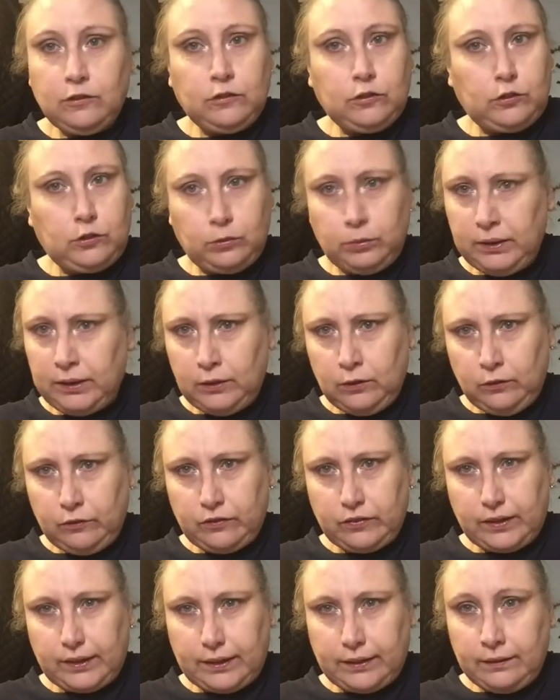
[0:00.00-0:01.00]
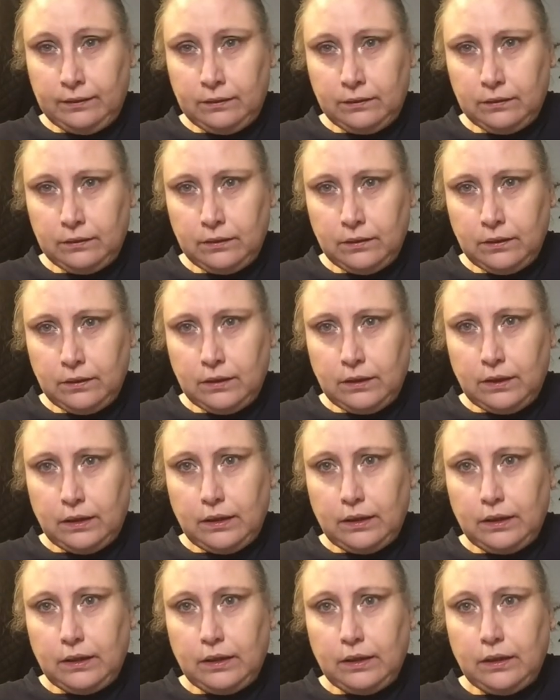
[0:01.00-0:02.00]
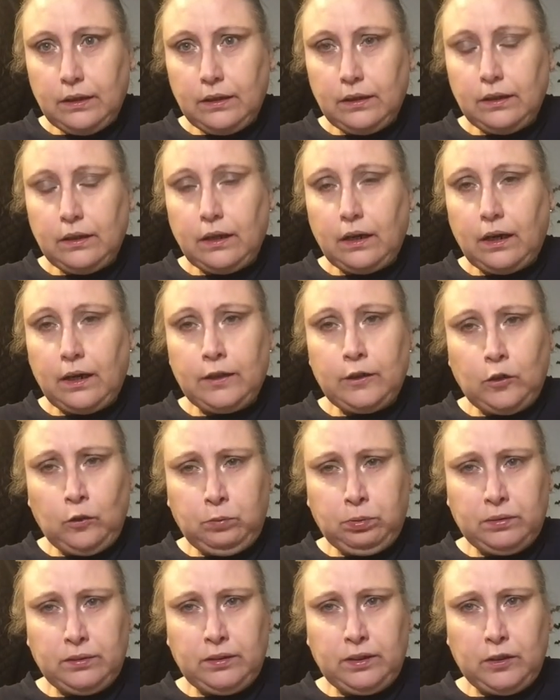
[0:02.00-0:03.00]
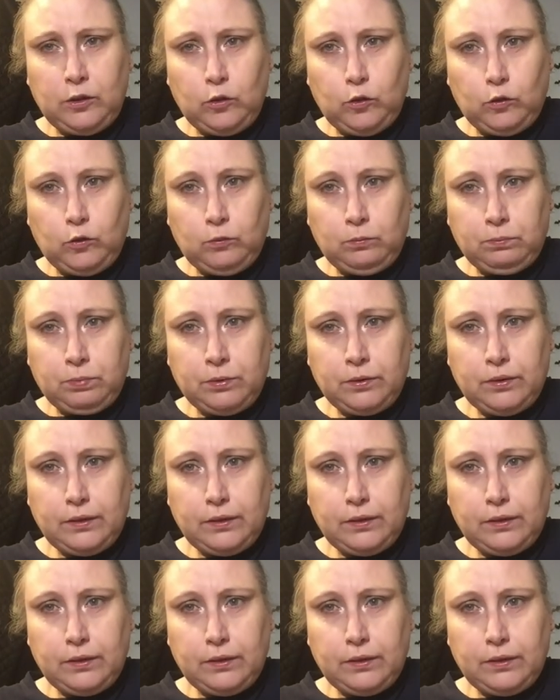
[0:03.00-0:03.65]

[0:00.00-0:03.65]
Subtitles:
doing nothing, I opened it up